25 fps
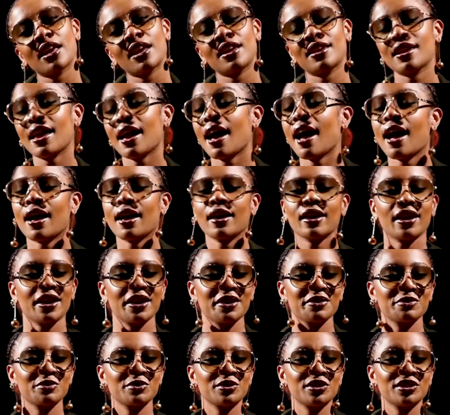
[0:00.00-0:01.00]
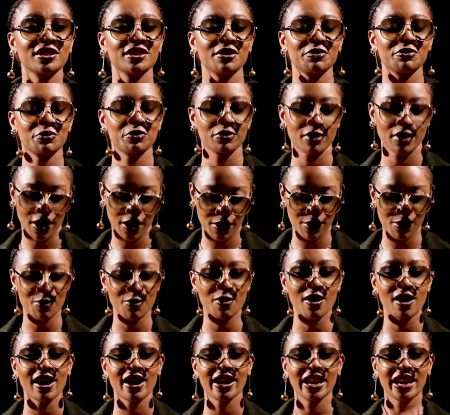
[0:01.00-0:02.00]
nange, njafuna yo
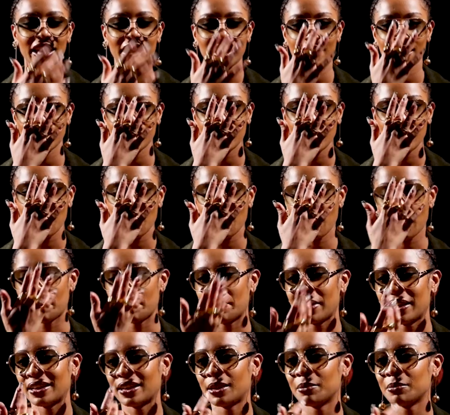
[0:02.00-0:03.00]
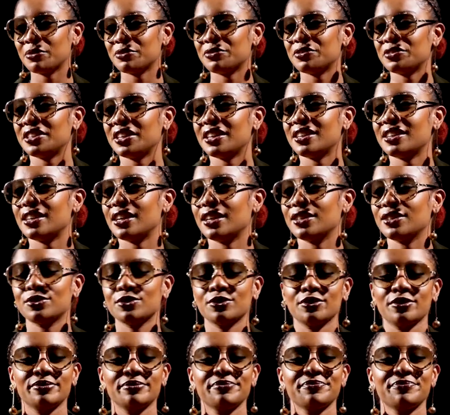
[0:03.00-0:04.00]
wange, whereby namufunye
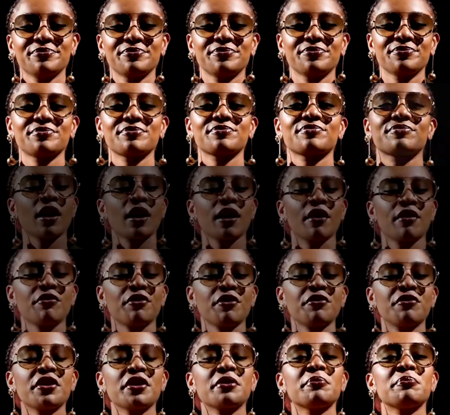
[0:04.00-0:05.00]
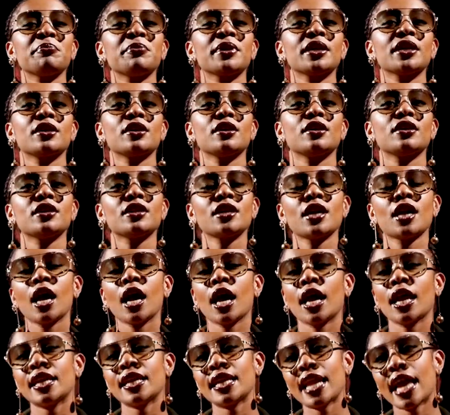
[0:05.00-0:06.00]
daso. Favorite meal?
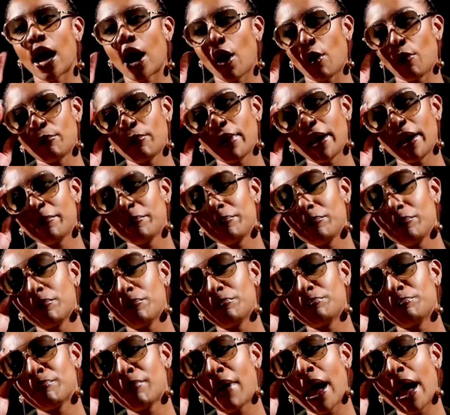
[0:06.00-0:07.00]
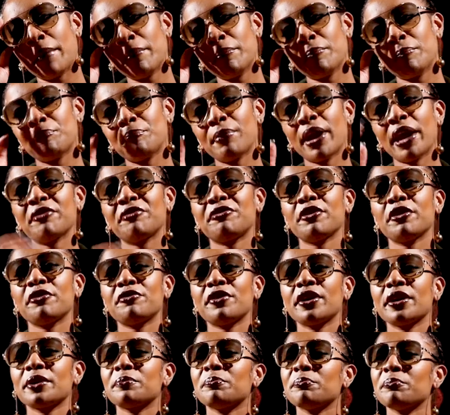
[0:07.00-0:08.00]
Now, my
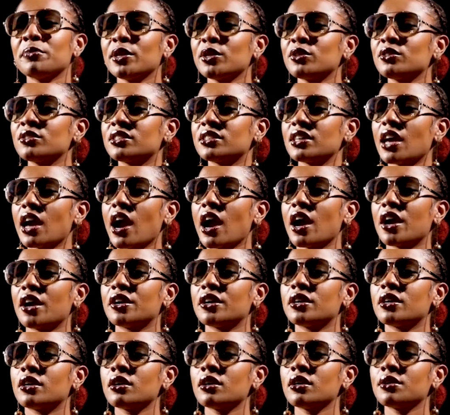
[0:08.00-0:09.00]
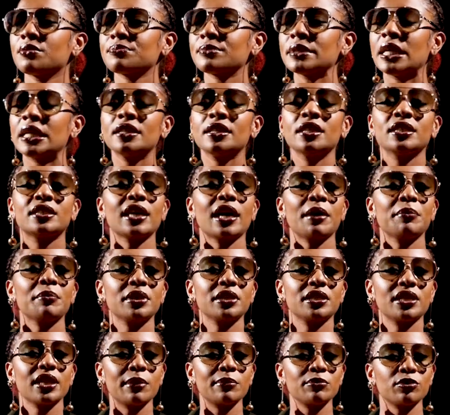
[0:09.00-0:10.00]
favorite meals are determined
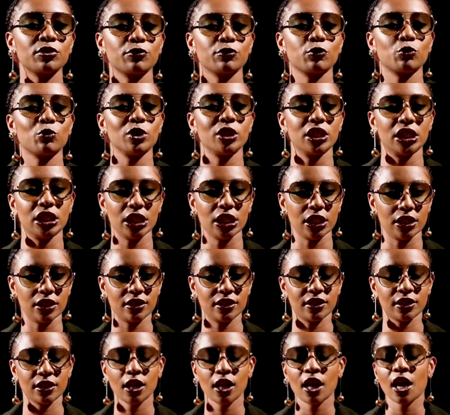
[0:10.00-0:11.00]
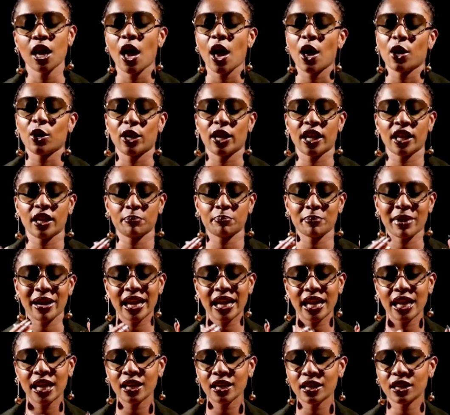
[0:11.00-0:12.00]
in terms of cuisines. In
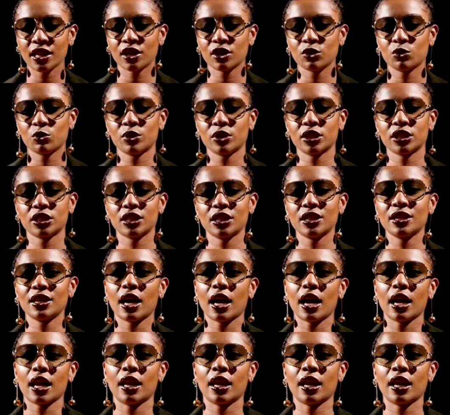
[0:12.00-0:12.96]
my Indian cuisine, I